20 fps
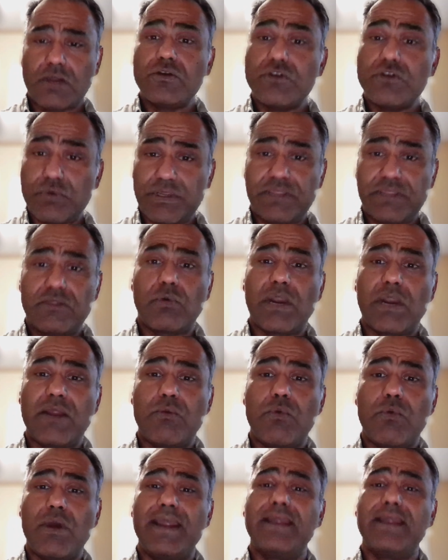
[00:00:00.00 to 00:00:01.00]
do it the
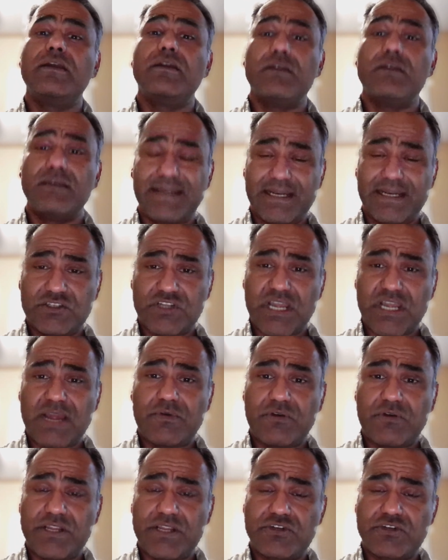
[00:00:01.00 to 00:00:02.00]
right way, get
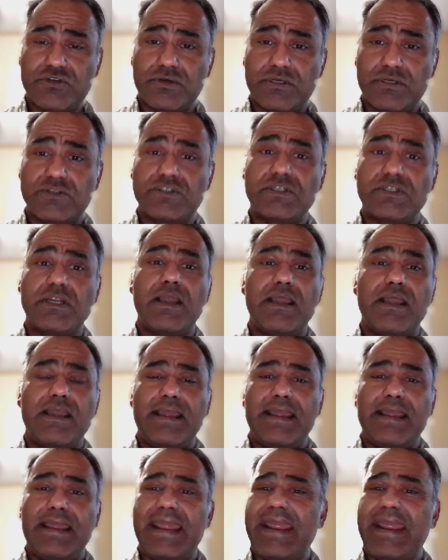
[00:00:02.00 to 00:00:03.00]
cyber insurance,
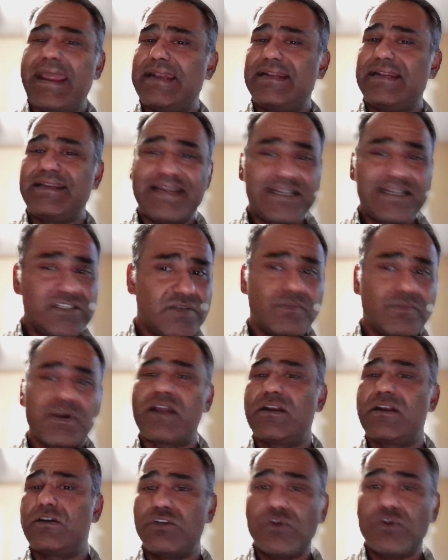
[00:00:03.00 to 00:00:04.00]
and get some
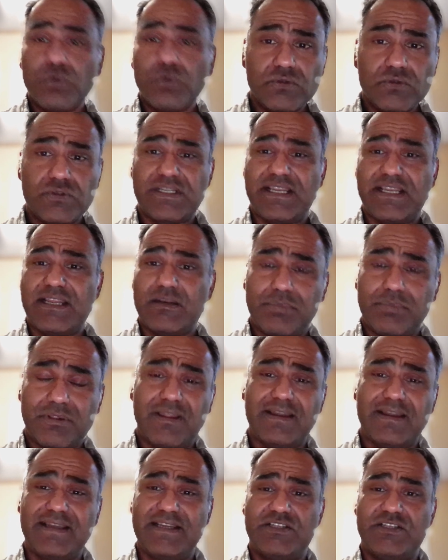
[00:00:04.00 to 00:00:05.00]
kind of tools in
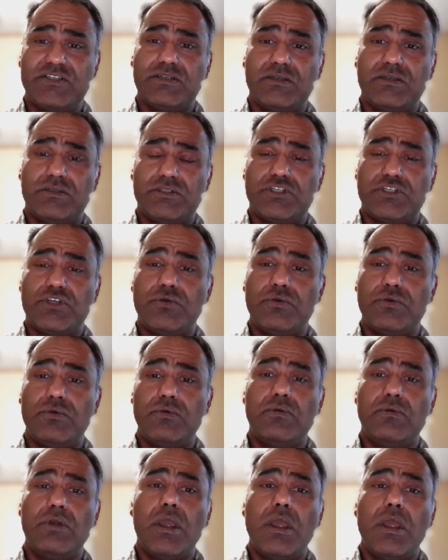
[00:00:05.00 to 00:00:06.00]
place
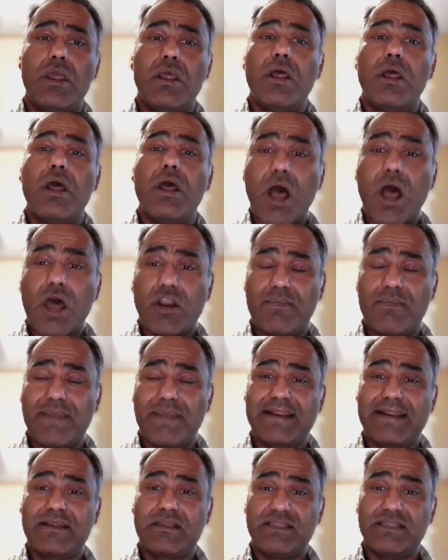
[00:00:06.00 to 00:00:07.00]
to
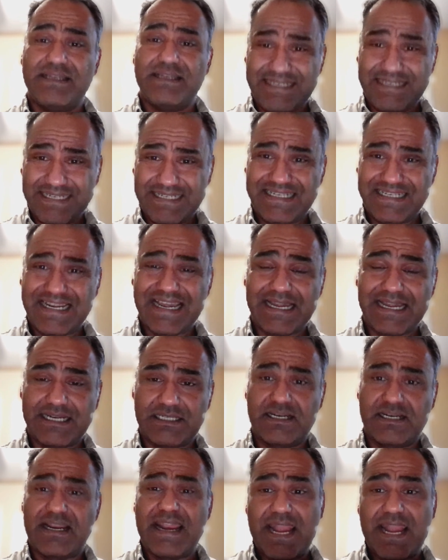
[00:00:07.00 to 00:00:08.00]
automatically
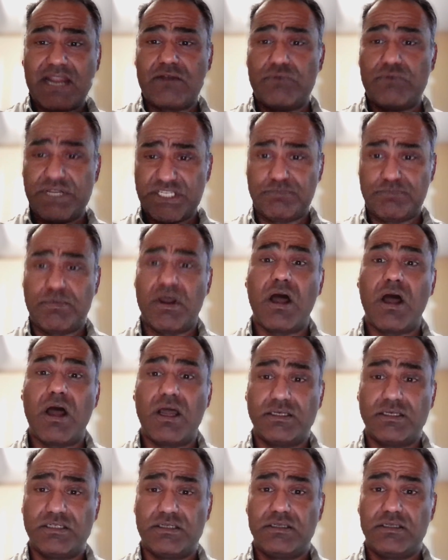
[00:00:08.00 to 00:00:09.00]
detect and
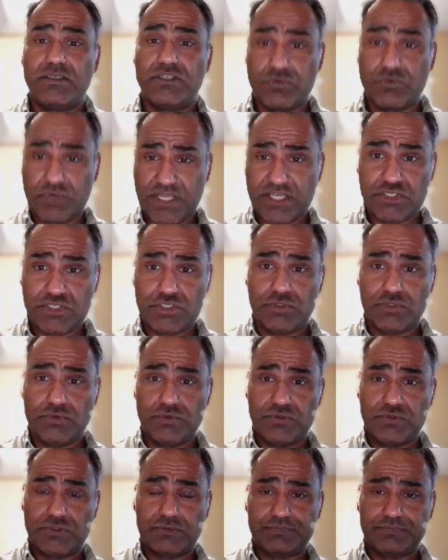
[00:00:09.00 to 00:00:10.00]
respond to
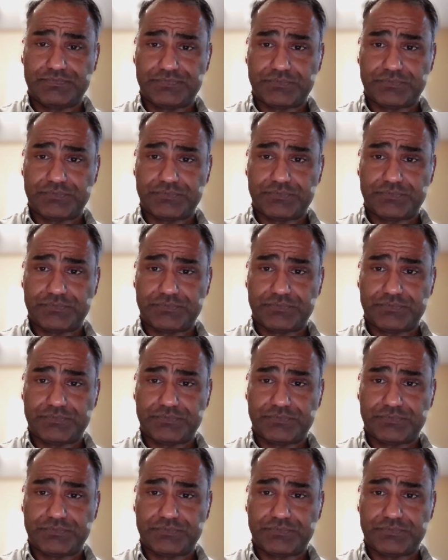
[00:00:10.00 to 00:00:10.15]
issues.